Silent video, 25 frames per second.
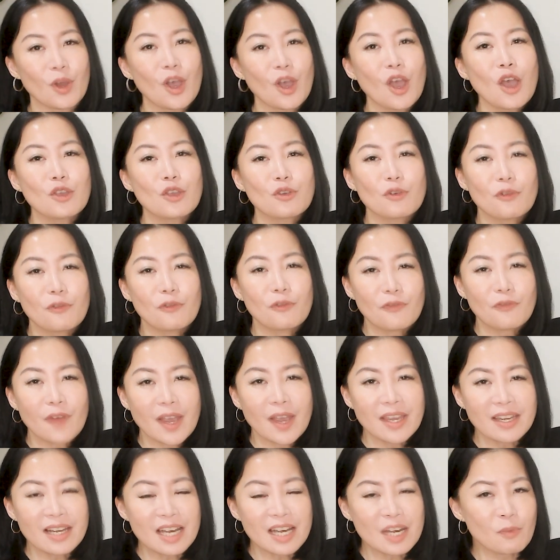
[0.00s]
You
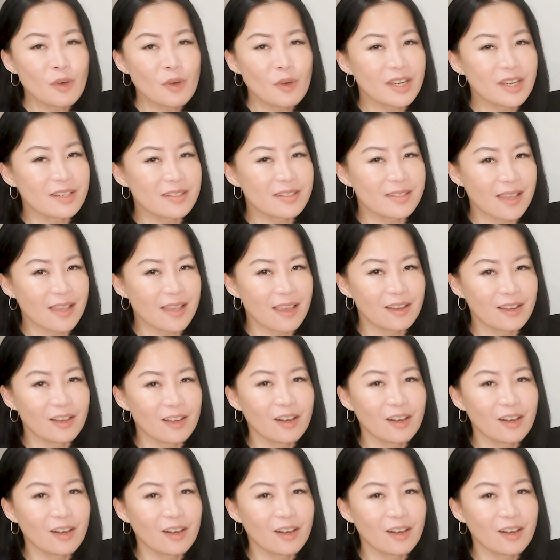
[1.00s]
finally break the cycle